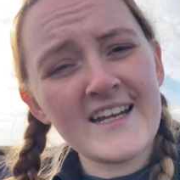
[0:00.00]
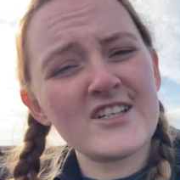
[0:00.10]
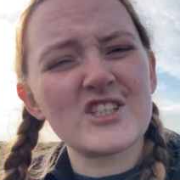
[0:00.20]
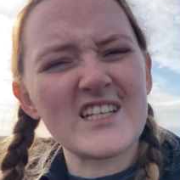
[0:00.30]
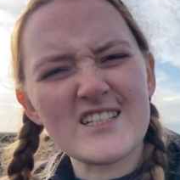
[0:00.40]
it
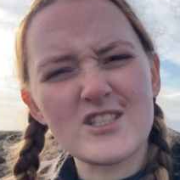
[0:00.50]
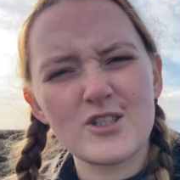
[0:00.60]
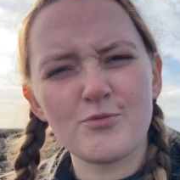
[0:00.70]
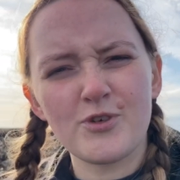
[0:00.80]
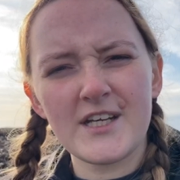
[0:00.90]
just leads to
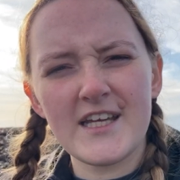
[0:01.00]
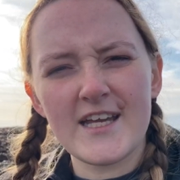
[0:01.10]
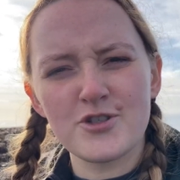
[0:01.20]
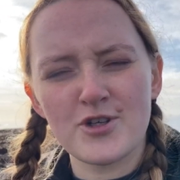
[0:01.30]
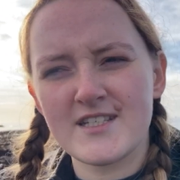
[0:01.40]
some really
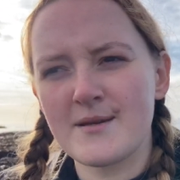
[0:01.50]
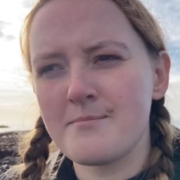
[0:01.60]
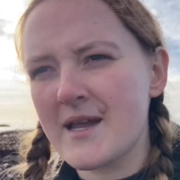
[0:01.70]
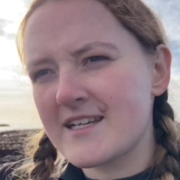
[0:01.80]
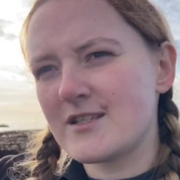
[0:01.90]
interesting
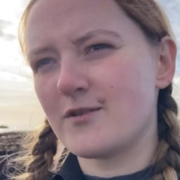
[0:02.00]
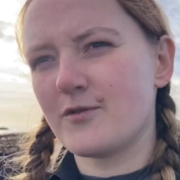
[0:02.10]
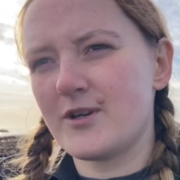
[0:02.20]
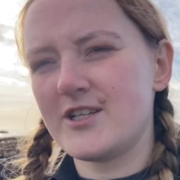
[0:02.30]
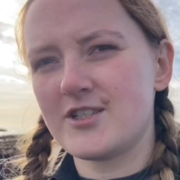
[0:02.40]
mixes of
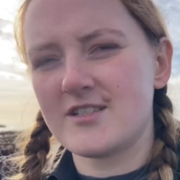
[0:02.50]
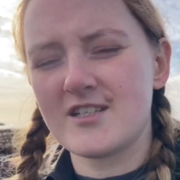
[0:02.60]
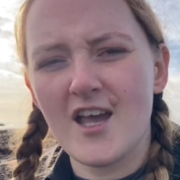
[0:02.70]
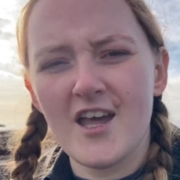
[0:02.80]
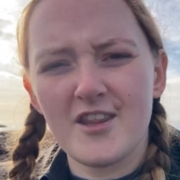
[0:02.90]
creatures
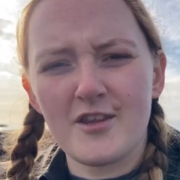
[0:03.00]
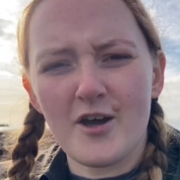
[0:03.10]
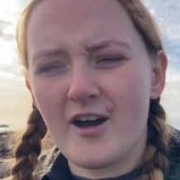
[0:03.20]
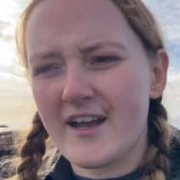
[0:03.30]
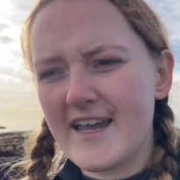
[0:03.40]
that
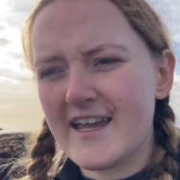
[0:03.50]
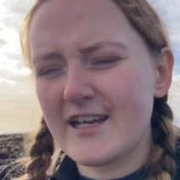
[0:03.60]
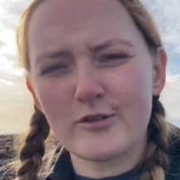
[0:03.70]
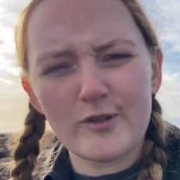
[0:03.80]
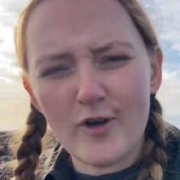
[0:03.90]
are here
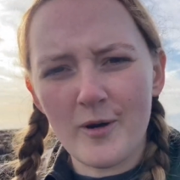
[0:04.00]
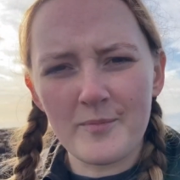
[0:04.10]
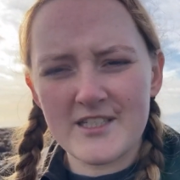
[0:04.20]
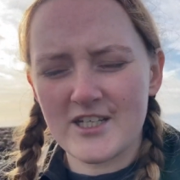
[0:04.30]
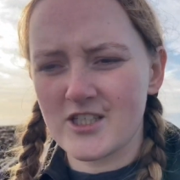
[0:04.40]
lots of
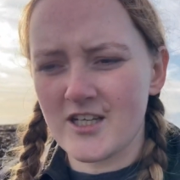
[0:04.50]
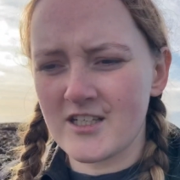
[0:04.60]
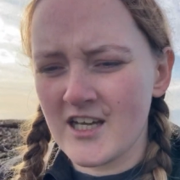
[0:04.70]
competition